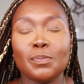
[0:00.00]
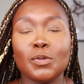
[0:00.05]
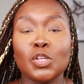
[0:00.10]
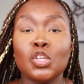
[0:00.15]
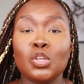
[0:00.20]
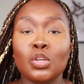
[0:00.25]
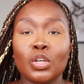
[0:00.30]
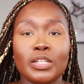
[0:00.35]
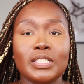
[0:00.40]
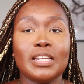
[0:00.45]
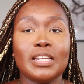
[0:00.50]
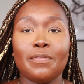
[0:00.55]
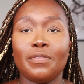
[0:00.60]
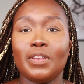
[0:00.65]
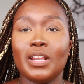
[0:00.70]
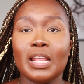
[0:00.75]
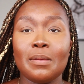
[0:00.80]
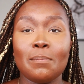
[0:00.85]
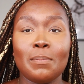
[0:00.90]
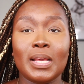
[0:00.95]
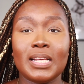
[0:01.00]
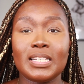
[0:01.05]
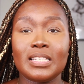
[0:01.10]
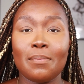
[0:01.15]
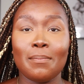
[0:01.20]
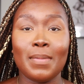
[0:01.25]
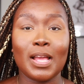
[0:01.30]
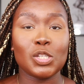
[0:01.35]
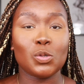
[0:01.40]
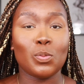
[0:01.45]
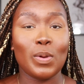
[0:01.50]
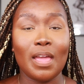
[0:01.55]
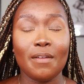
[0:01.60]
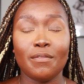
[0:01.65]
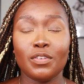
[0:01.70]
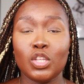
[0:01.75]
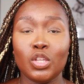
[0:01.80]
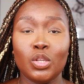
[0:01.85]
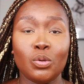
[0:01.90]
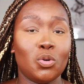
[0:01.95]
but you definitely mix and match
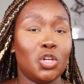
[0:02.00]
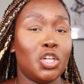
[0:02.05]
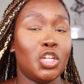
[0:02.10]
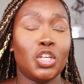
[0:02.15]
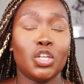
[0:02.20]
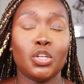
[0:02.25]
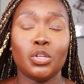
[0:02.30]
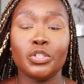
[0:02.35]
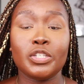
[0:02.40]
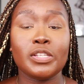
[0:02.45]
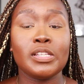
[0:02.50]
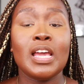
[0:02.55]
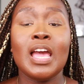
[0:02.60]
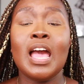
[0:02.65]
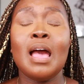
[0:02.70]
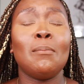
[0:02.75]
whatever you want to use.